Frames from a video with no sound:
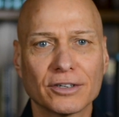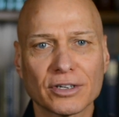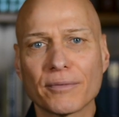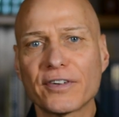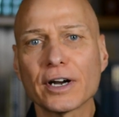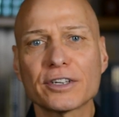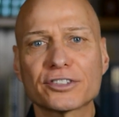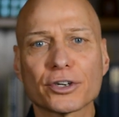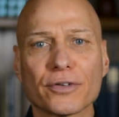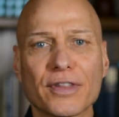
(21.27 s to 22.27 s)
So I'm fairly
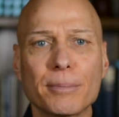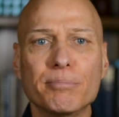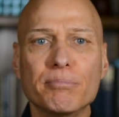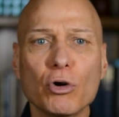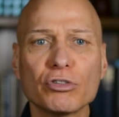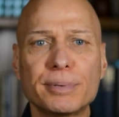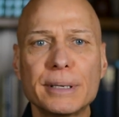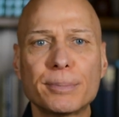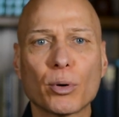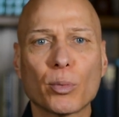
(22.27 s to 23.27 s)
certain that most
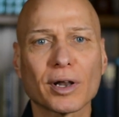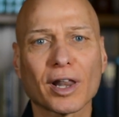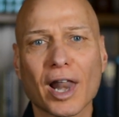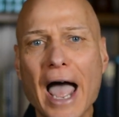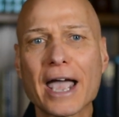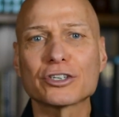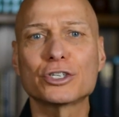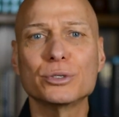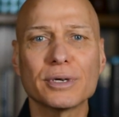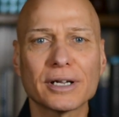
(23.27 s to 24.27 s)
people would like
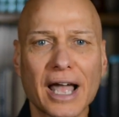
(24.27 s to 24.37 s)
to